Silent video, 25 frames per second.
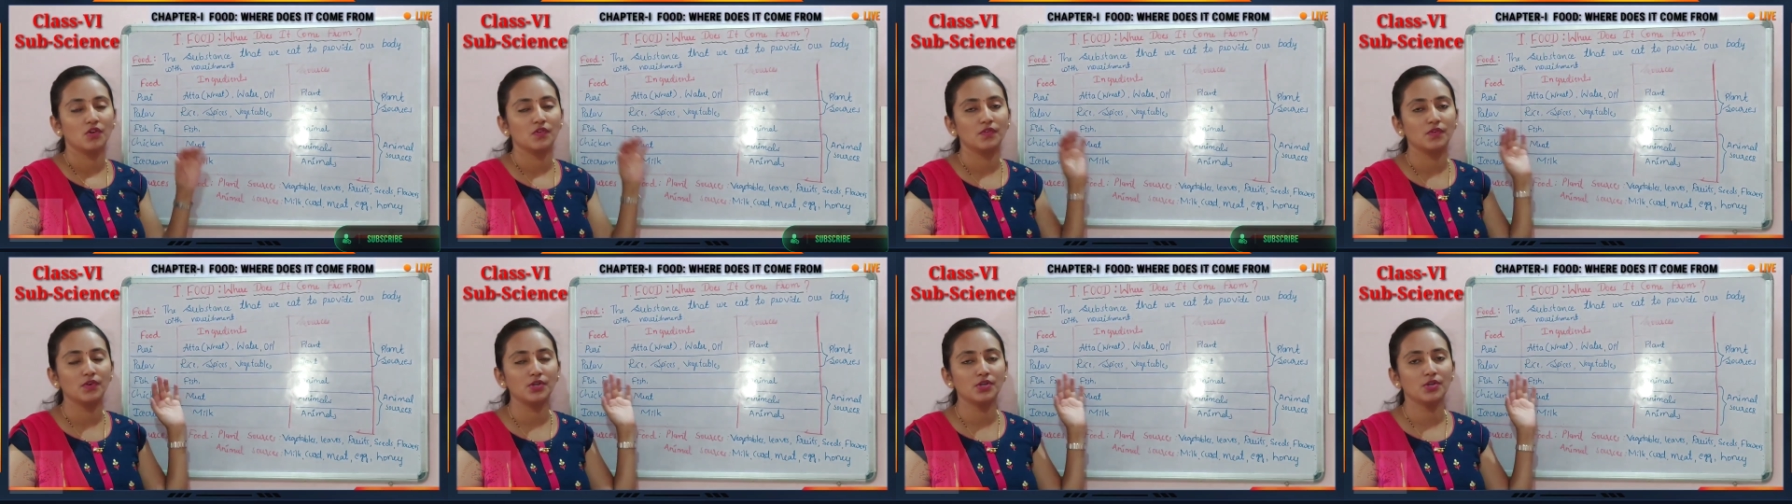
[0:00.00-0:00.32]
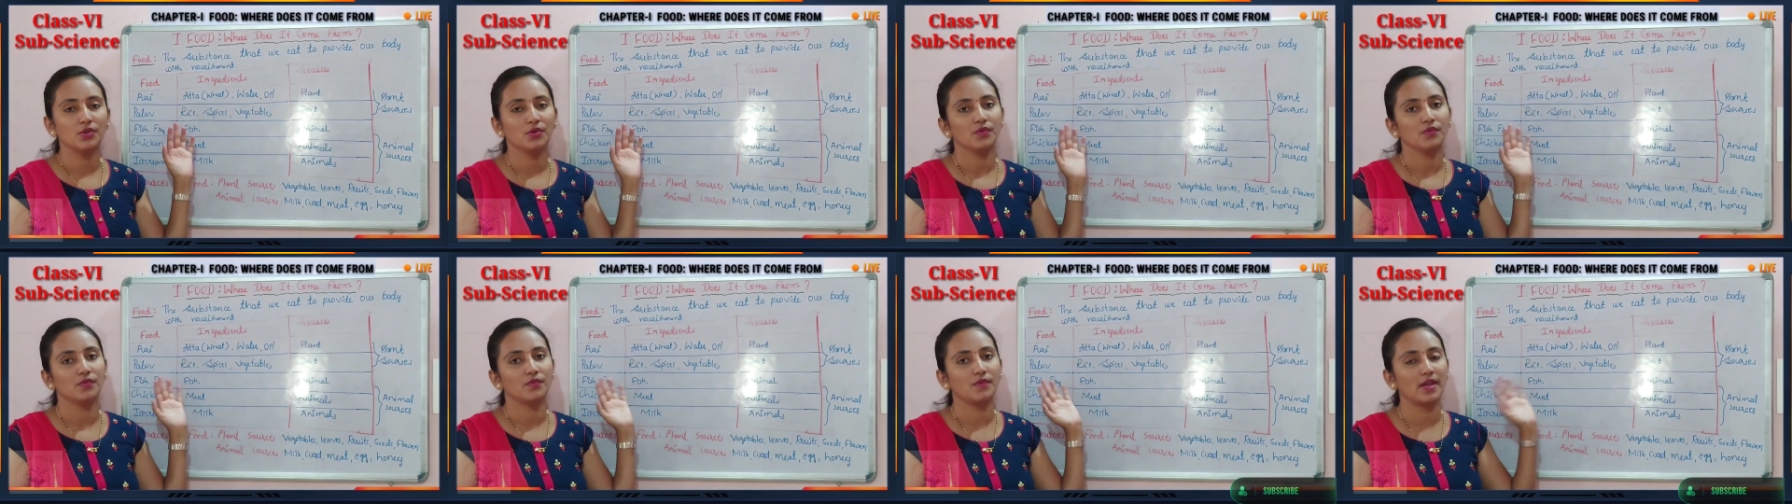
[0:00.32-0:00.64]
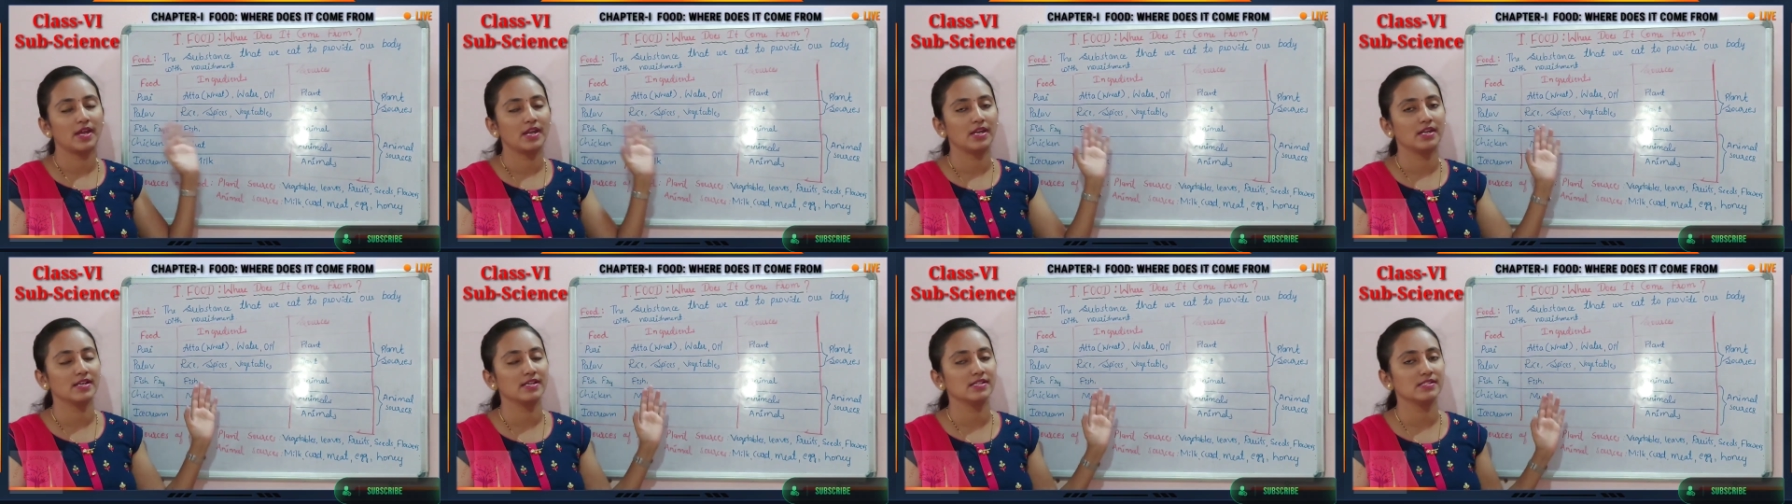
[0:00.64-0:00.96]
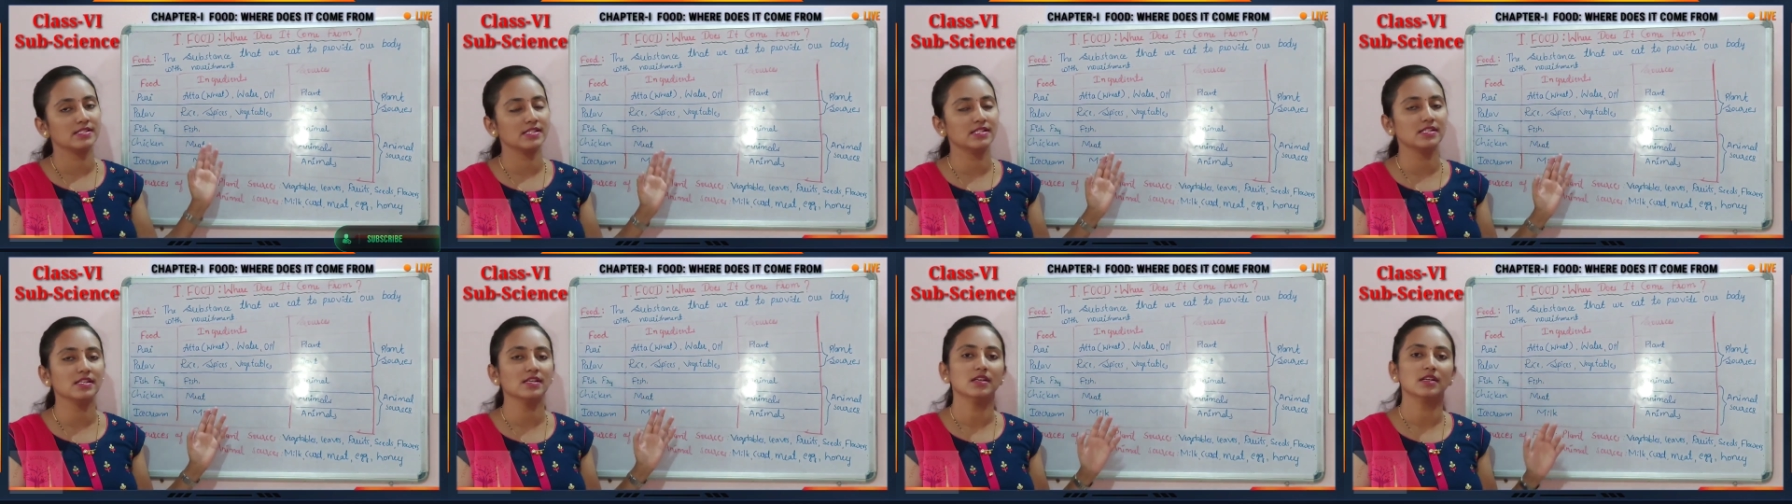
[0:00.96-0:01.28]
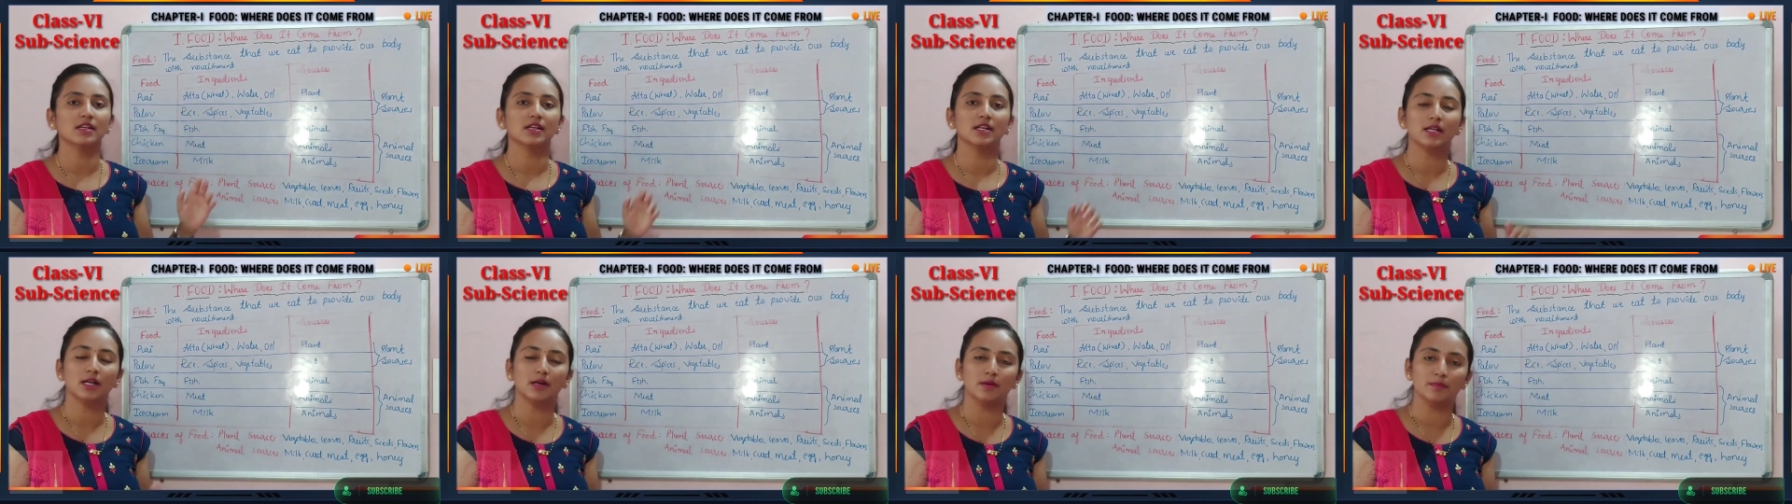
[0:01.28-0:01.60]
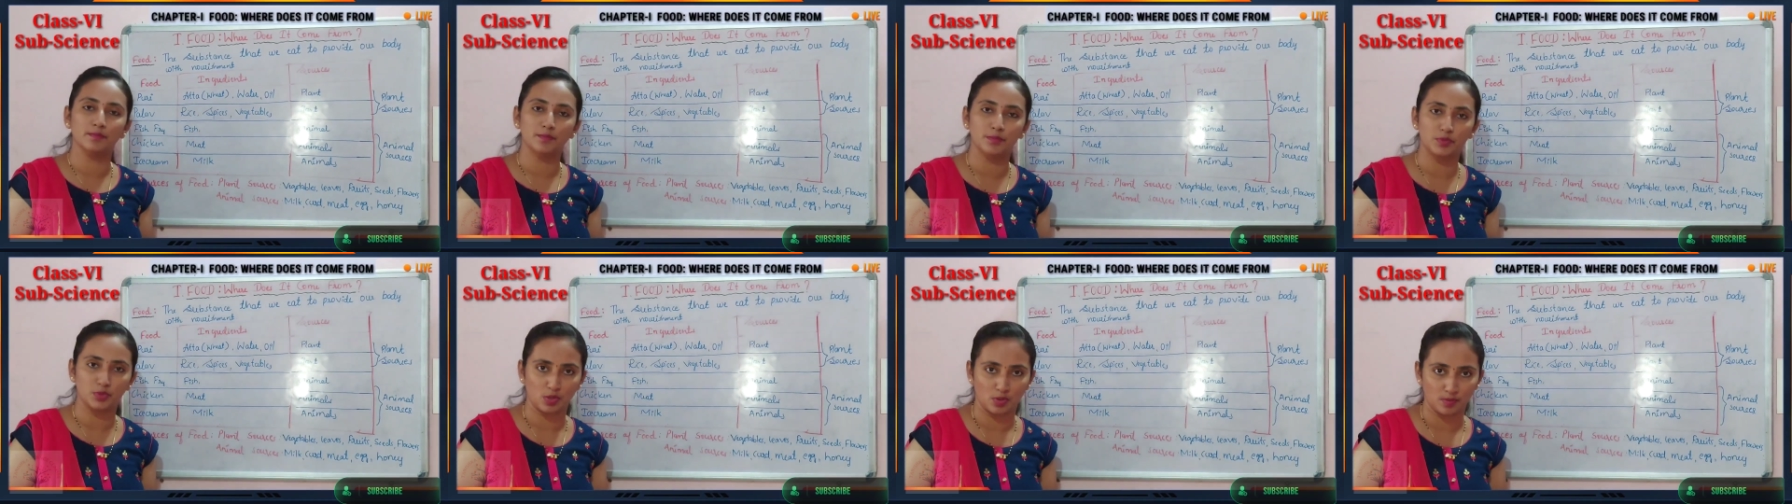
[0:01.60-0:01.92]
Food. Where does it
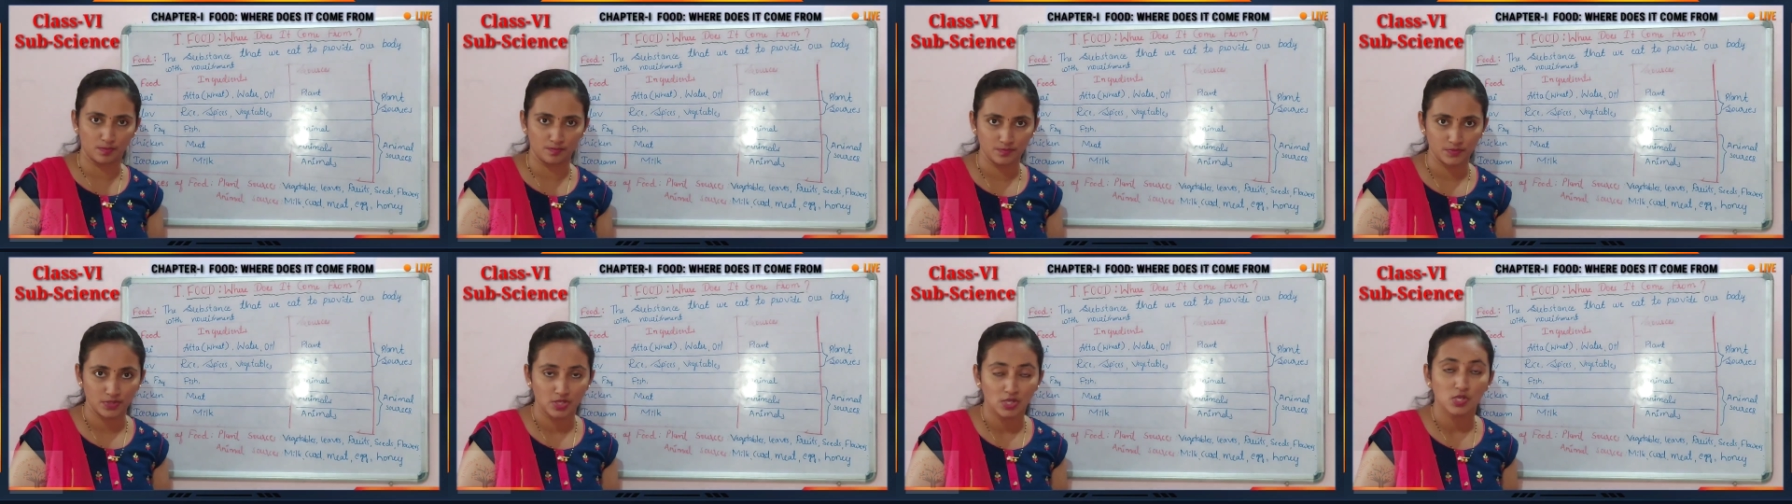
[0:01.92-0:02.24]
come from?